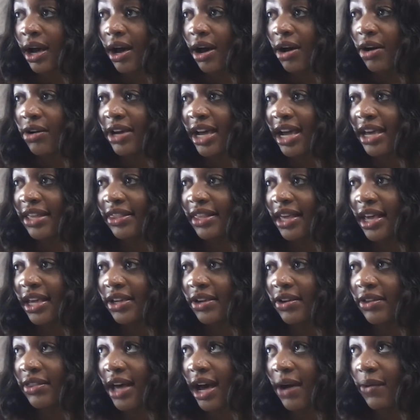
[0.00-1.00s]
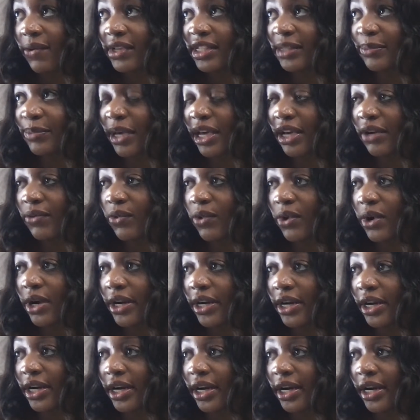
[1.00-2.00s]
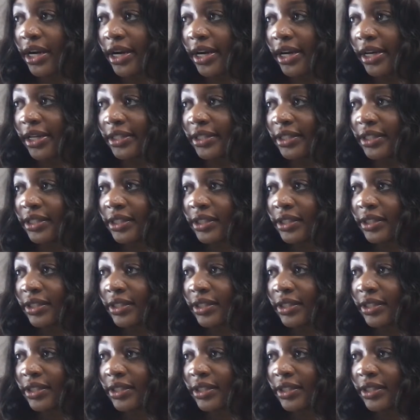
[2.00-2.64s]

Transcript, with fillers: Okay, thank you. That was clean water.